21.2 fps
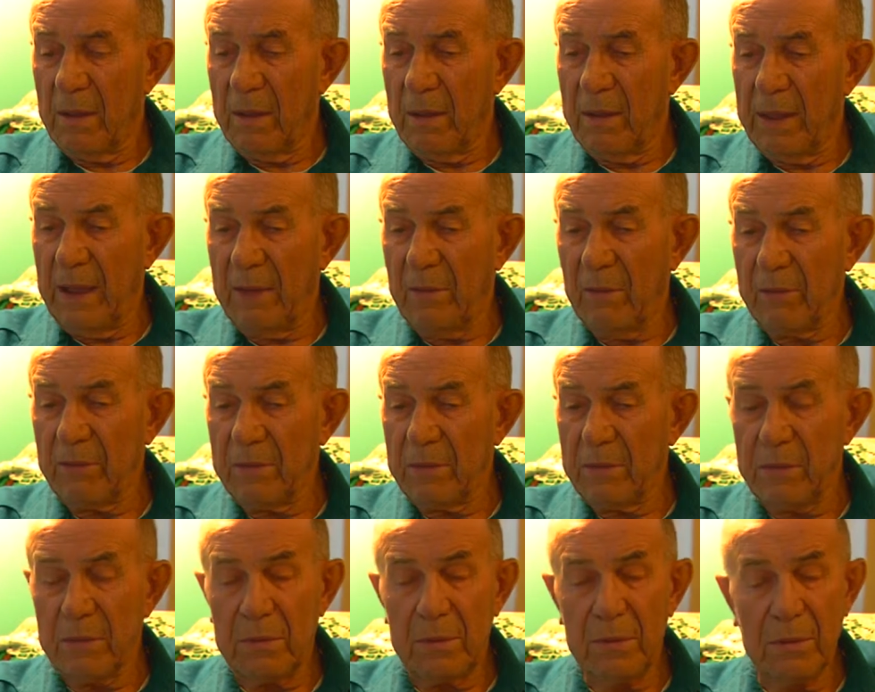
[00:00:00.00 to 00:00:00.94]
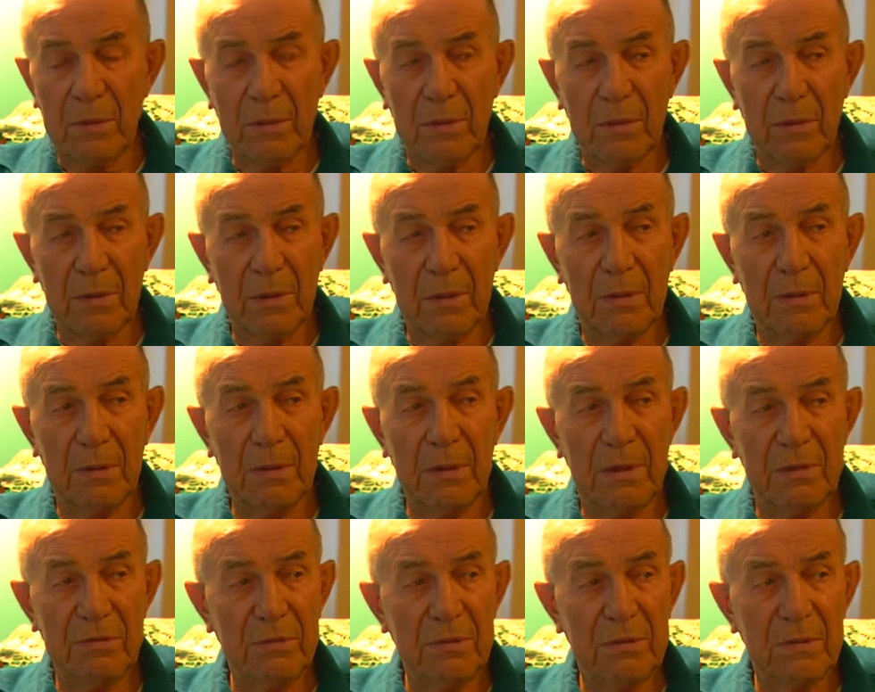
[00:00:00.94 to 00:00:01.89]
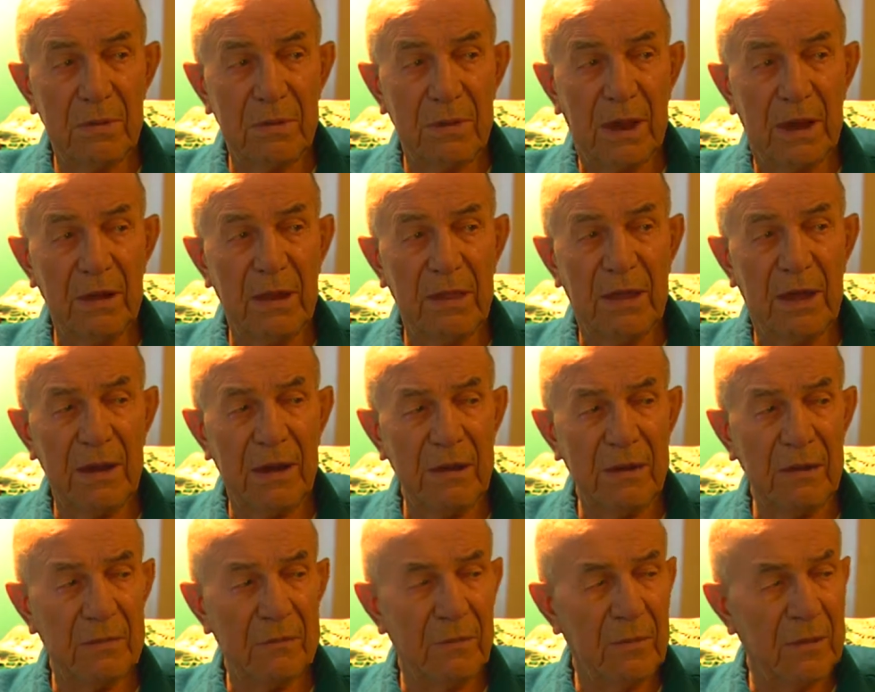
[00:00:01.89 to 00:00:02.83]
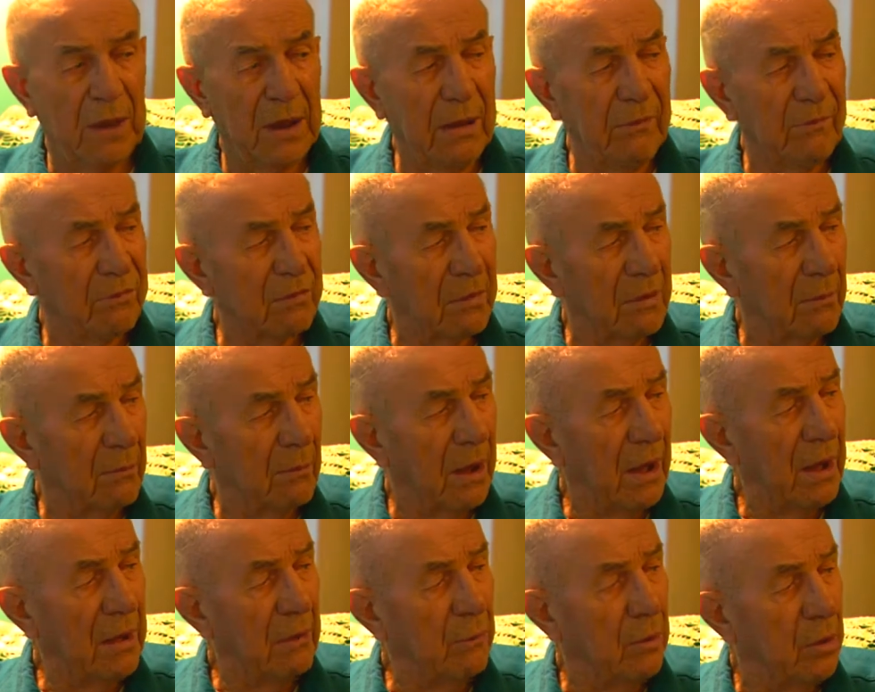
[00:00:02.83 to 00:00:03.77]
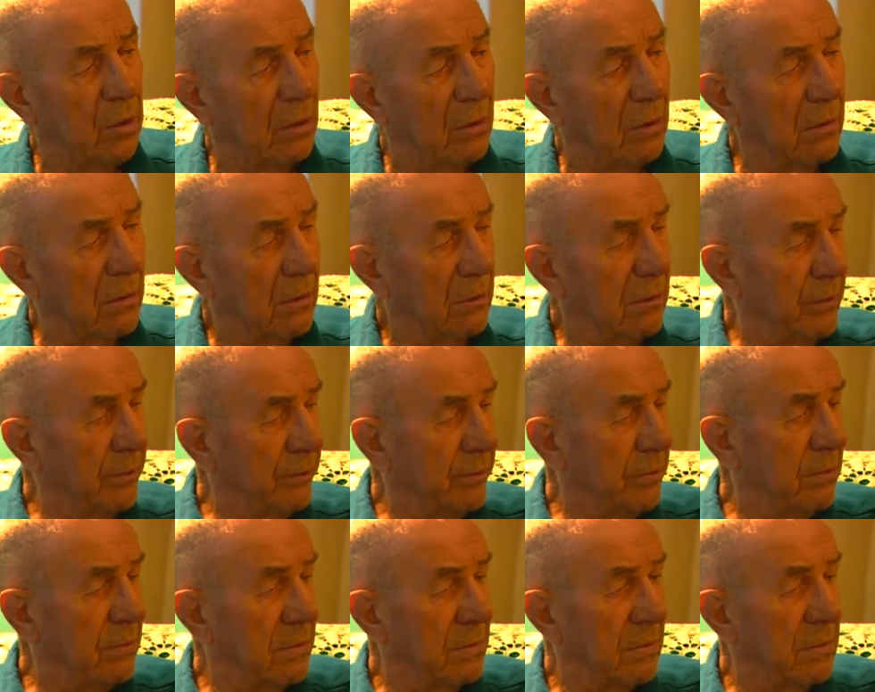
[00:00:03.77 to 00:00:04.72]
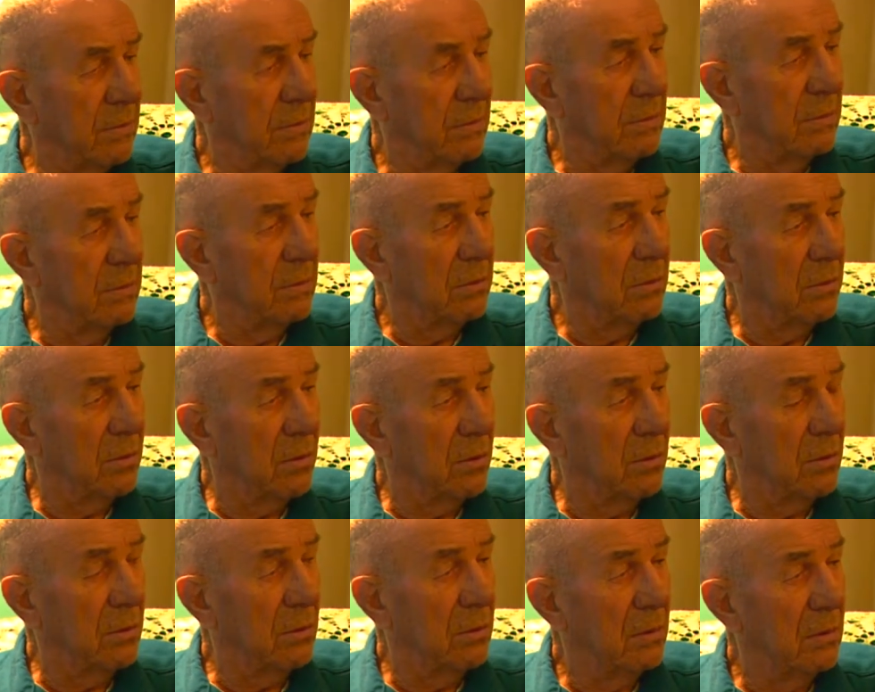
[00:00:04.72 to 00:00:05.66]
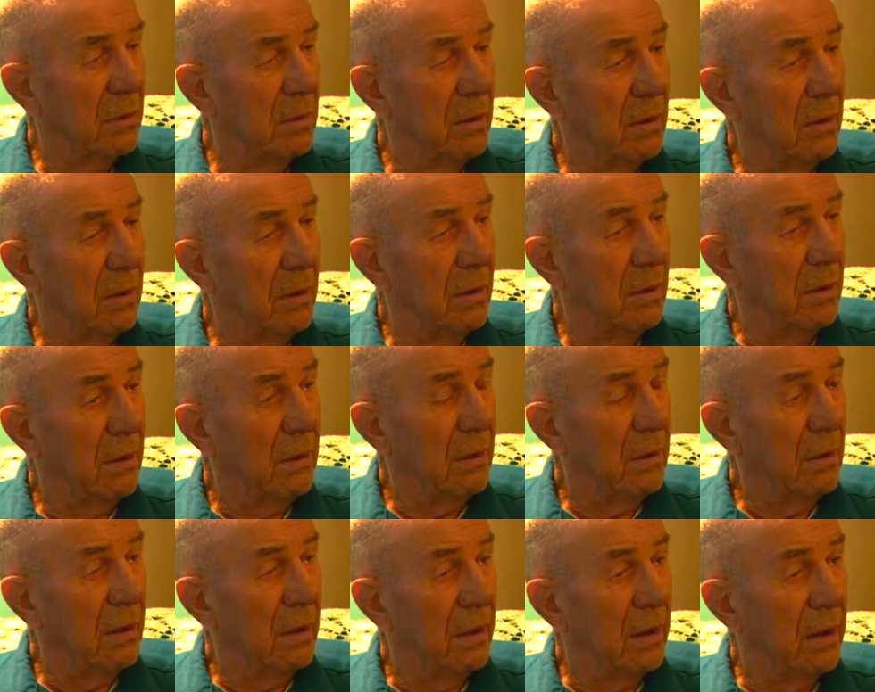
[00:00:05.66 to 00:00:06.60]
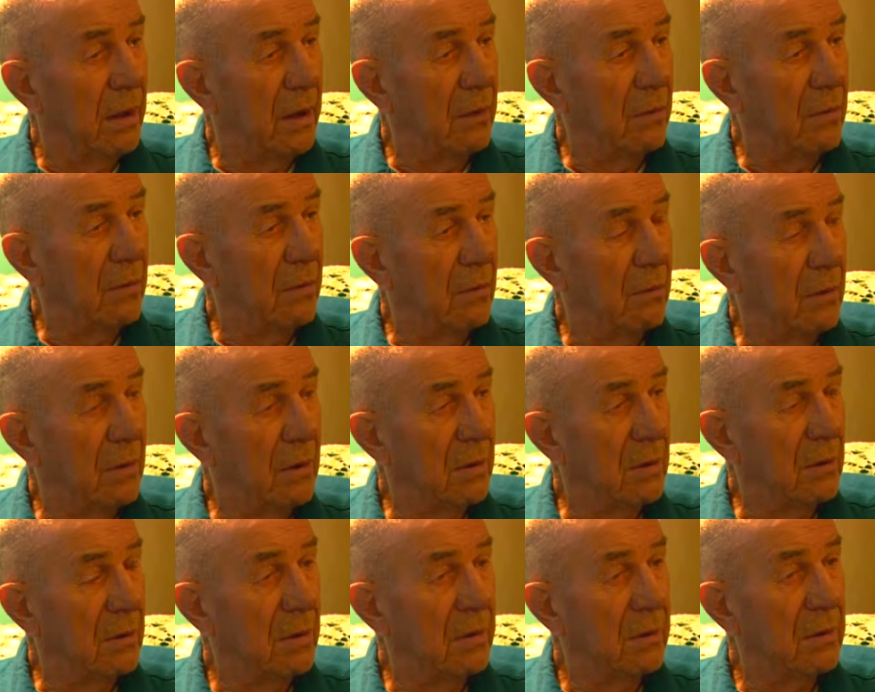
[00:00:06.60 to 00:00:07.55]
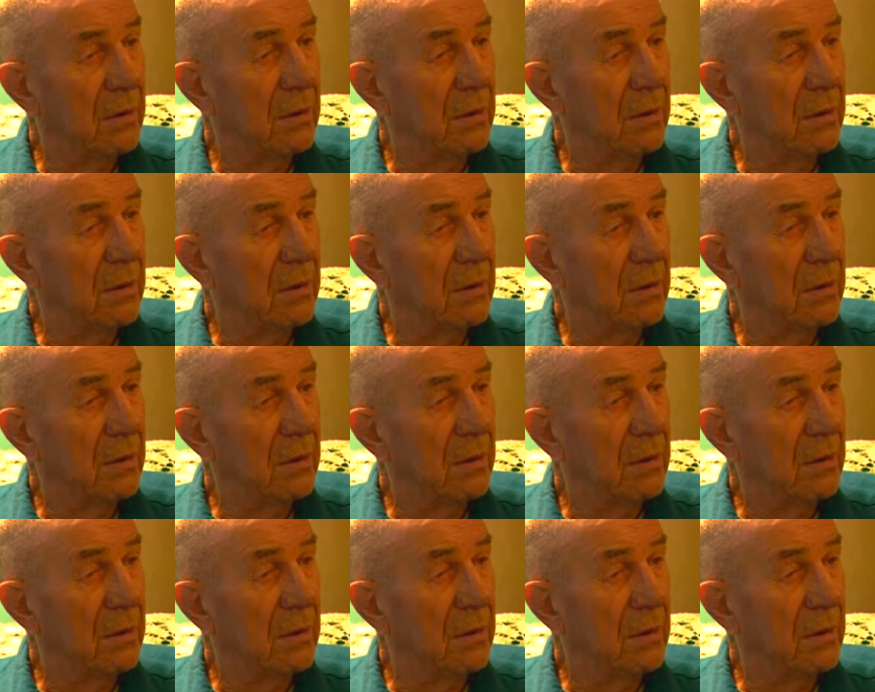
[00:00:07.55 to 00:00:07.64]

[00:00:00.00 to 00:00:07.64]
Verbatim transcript: That was, no, that ain't the name for my mule. You used to us her name. I don't know what it was.